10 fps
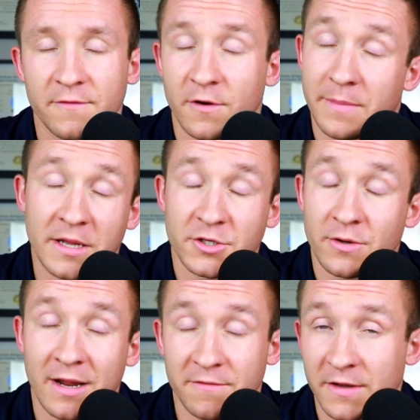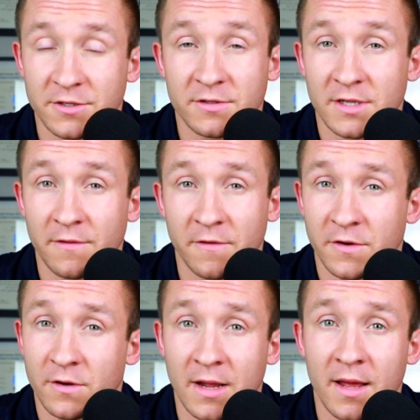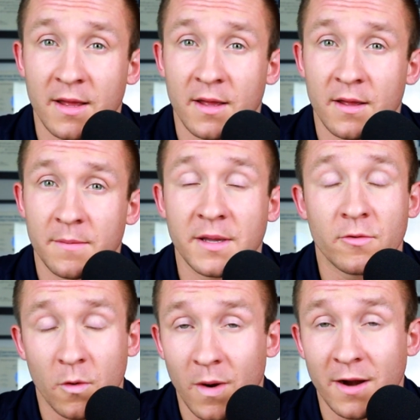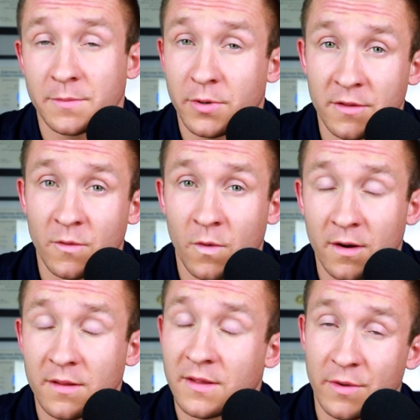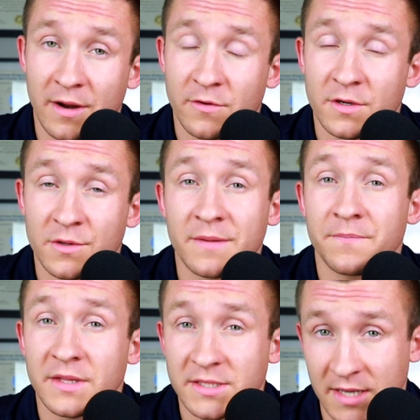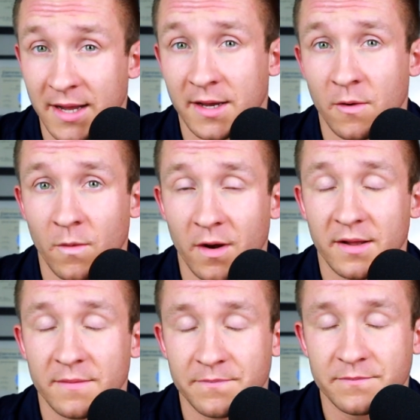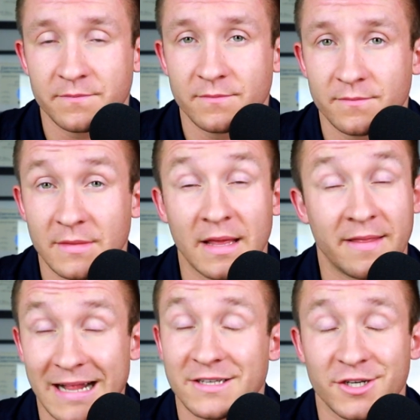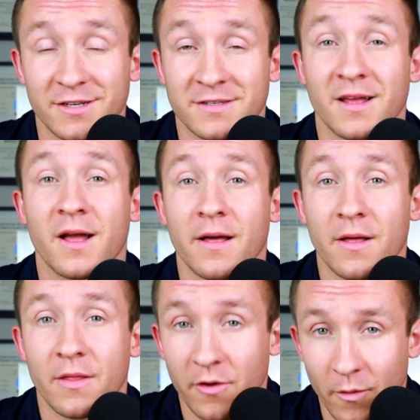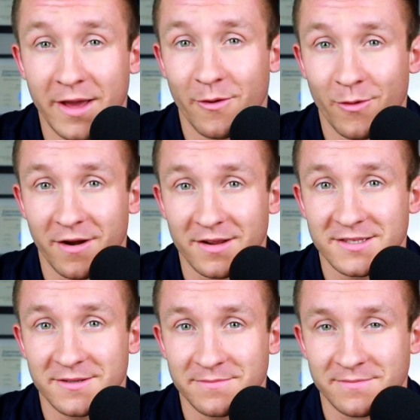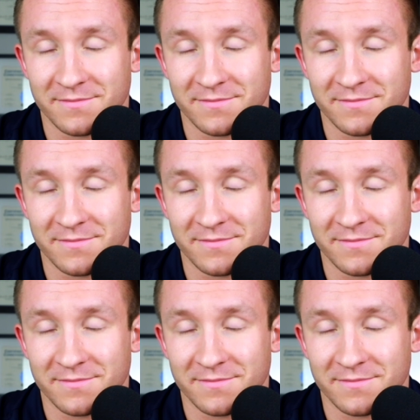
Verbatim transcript: If you're not being shown how to fix yourself, if you're not being required to put in the work, then whatever you're doing is not going to work. And that's just the way it works.